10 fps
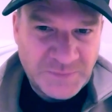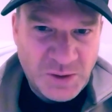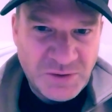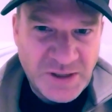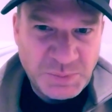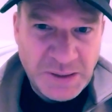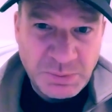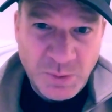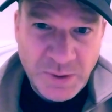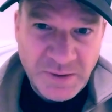You think
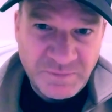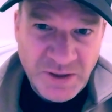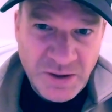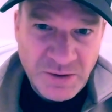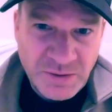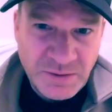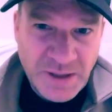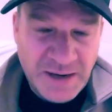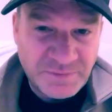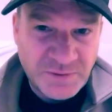people would have learned
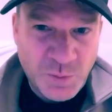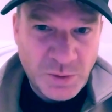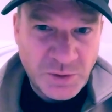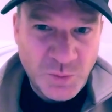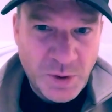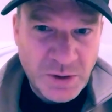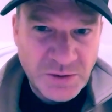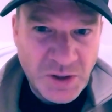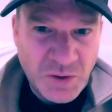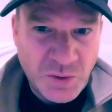after World War
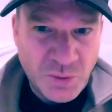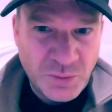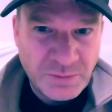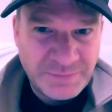II,